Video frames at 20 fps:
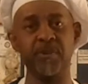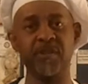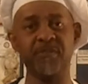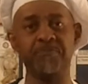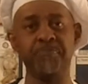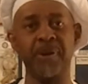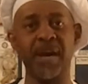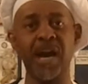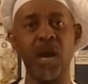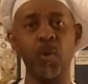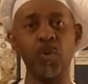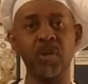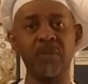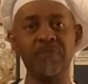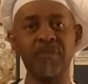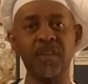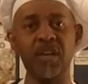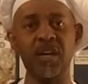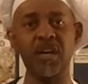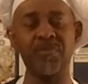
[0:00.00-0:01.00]
but of power
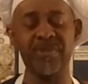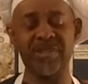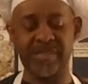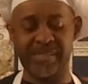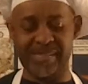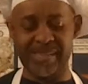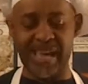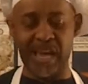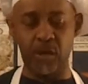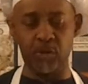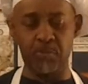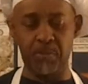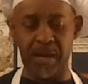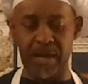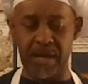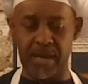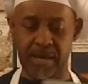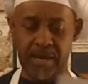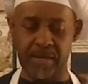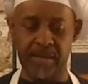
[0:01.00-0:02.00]
and of love and a sound
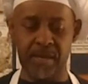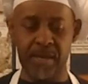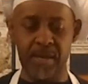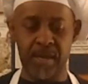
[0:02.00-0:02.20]
mind.